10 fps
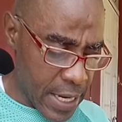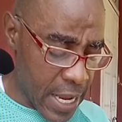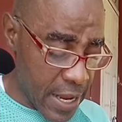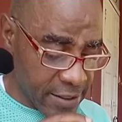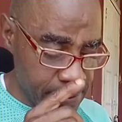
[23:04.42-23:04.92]

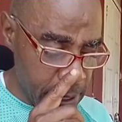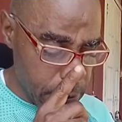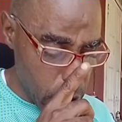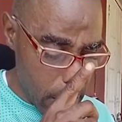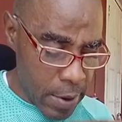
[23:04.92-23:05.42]
I
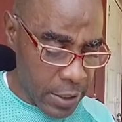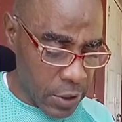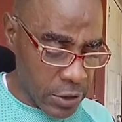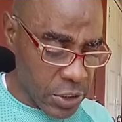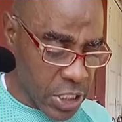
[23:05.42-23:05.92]
explained to him
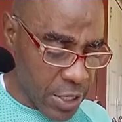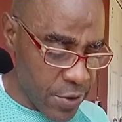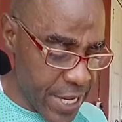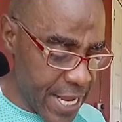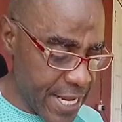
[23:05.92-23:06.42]
on
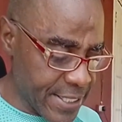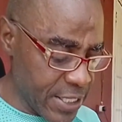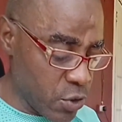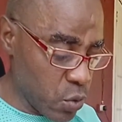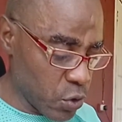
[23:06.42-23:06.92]
January
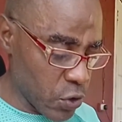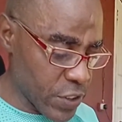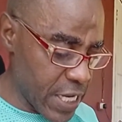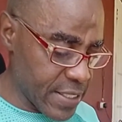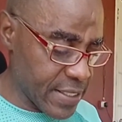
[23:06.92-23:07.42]
18,
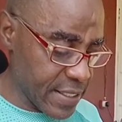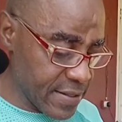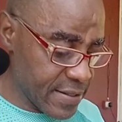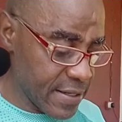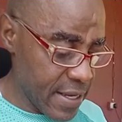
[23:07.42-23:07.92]

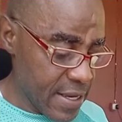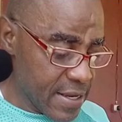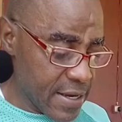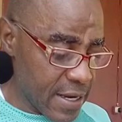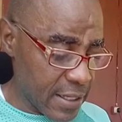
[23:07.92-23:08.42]
2006,
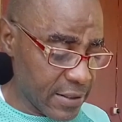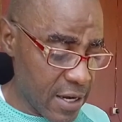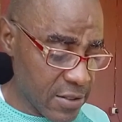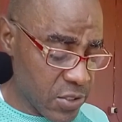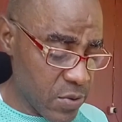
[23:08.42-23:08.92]
a
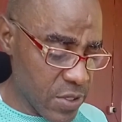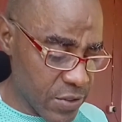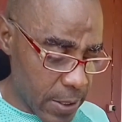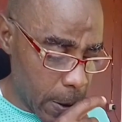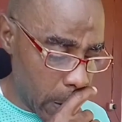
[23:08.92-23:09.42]
doctor
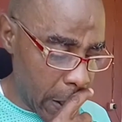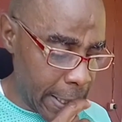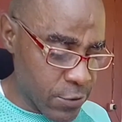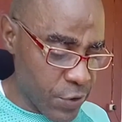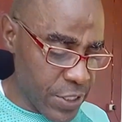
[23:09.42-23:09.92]

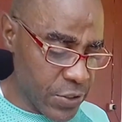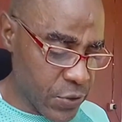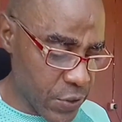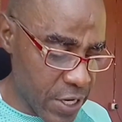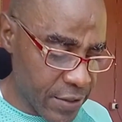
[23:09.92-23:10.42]
has written
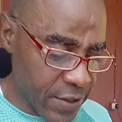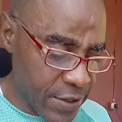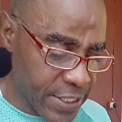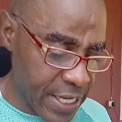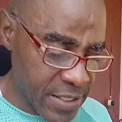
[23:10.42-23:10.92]
to the
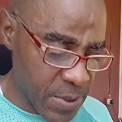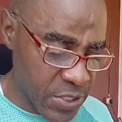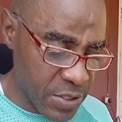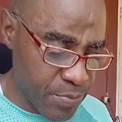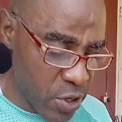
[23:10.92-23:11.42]
authority
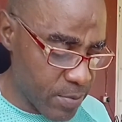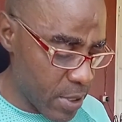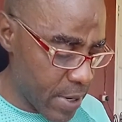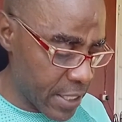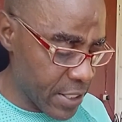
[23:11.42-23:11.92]
expressing
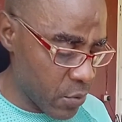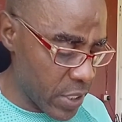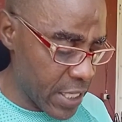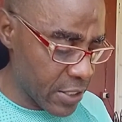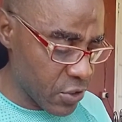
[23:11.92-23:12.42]
problem
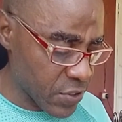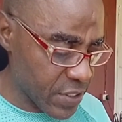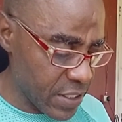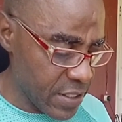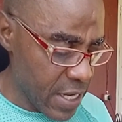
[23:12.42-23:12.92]
adequately
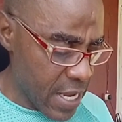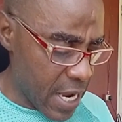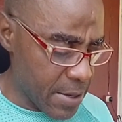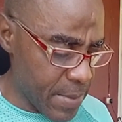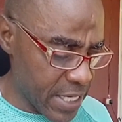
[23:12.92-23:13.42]
adjusting
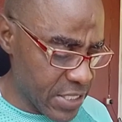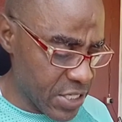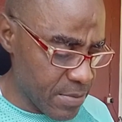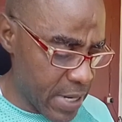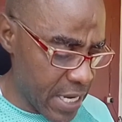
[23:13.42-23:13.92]
and
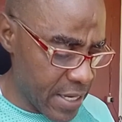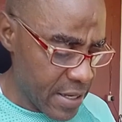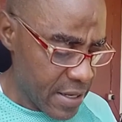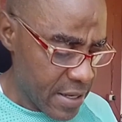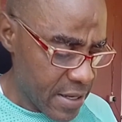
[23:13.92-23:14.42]
managing my
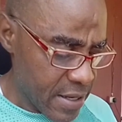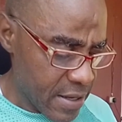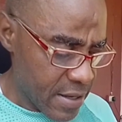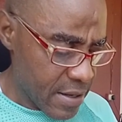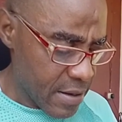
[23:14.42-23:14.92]

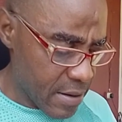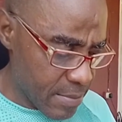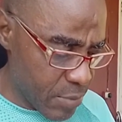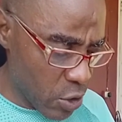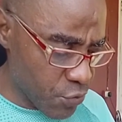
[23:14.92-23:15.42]

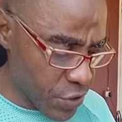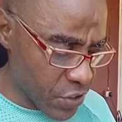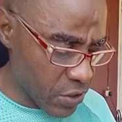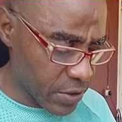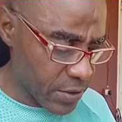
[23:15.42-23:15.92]
blood
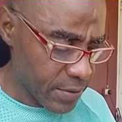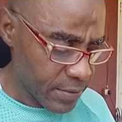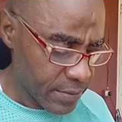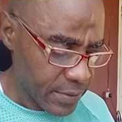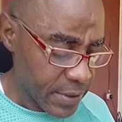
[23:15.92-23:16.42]
result.
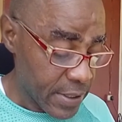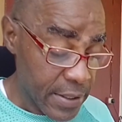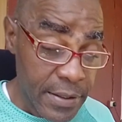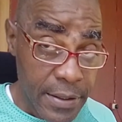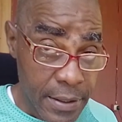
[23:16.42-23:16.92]

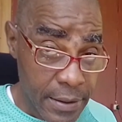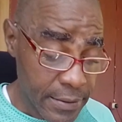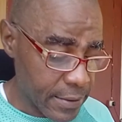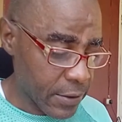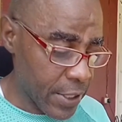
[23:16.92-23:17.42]

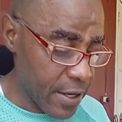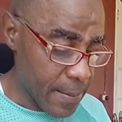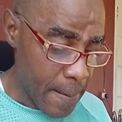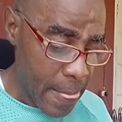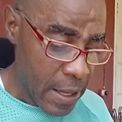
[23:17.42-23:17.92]
Okay.